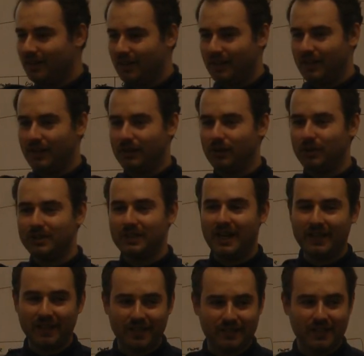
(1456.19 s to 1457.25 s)
it looks
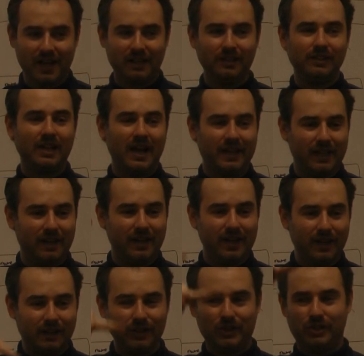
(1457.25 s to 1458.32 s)
exactly like an
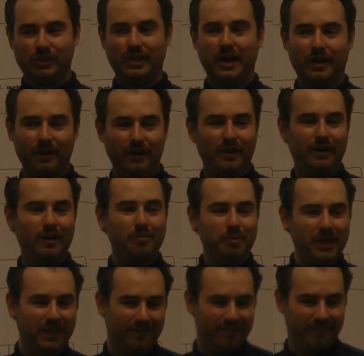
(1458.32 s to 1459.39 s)
English letter
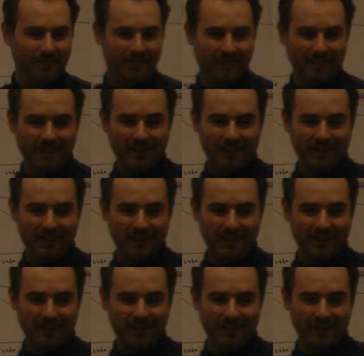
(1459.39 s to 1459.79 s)
P.